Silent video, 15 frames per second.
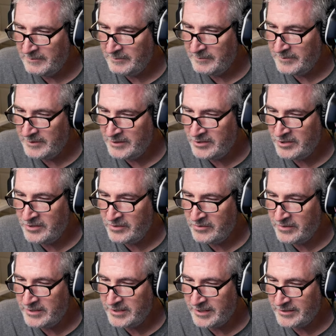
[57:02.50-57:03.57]
Did you know
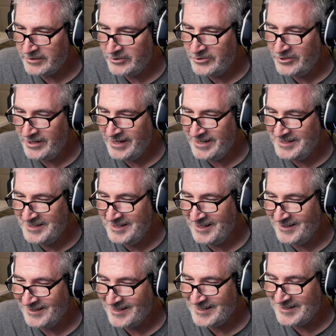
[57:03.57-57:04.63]
that Dr. Dre is not a
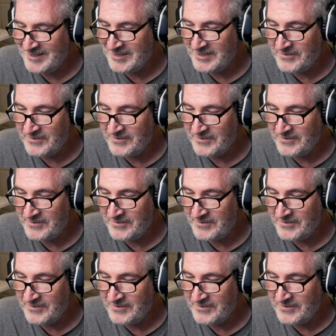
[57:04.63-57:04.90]
licensed